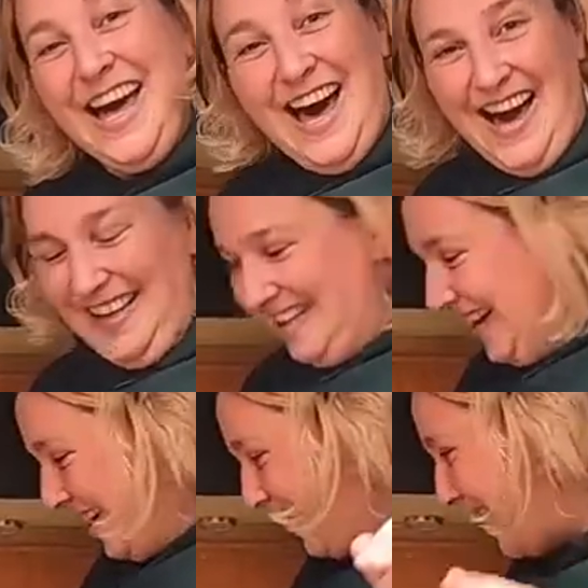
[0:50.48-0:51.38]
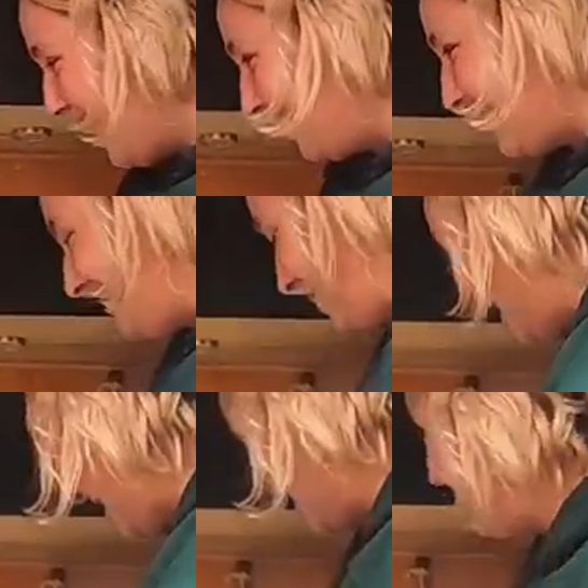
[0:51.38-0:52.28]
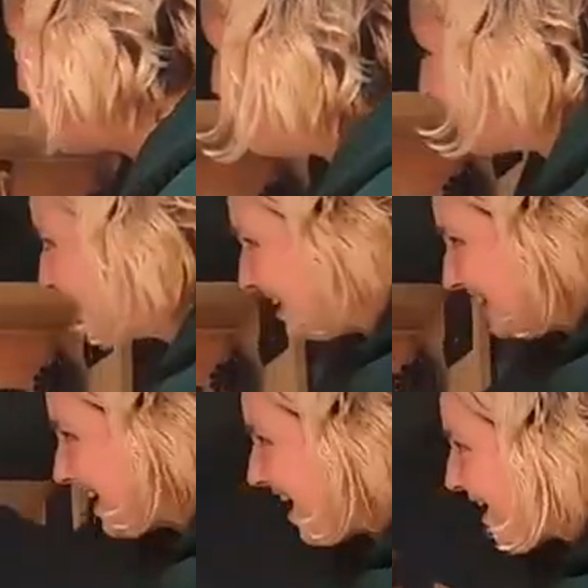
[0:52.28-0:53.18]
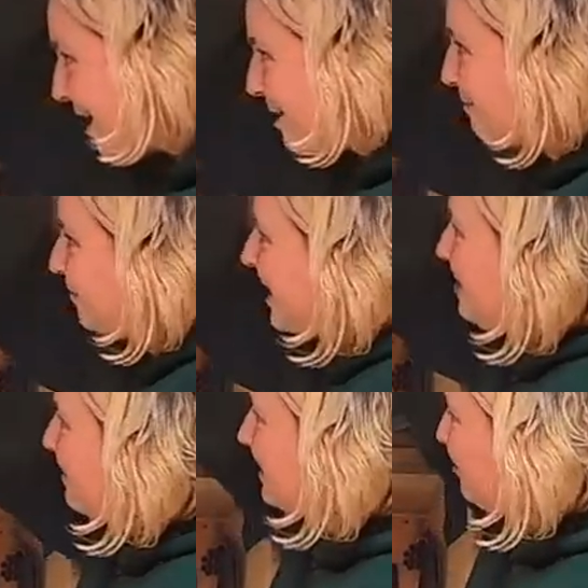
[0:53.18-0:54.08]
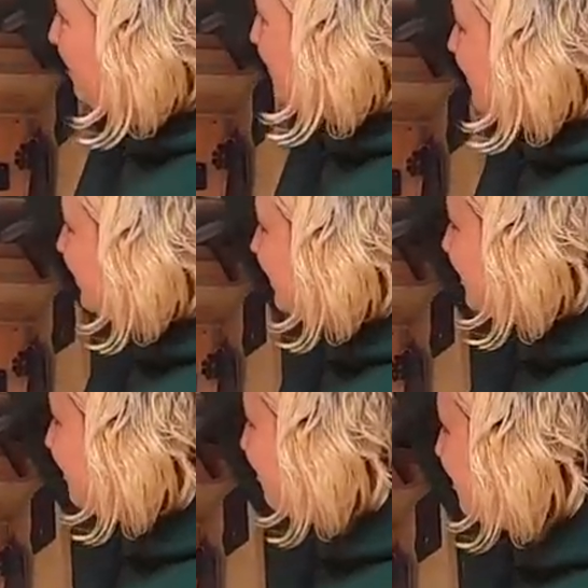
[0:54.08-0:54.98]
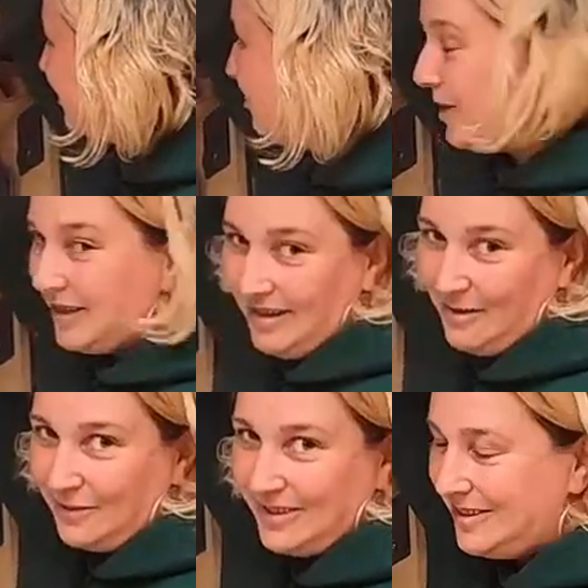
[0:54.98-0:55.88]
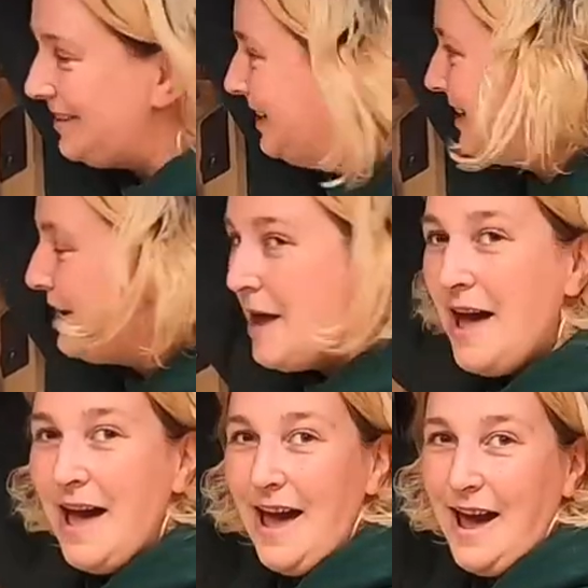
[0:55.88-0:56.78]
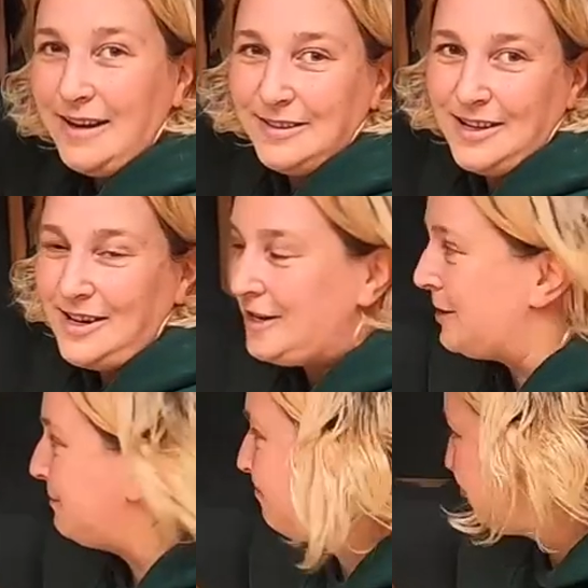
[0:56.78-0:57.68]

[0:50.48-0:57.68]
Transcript: Hi. Okay, so this is the kitchen unit. Um, I built it with my sister, who is a trained carpenter. And uh,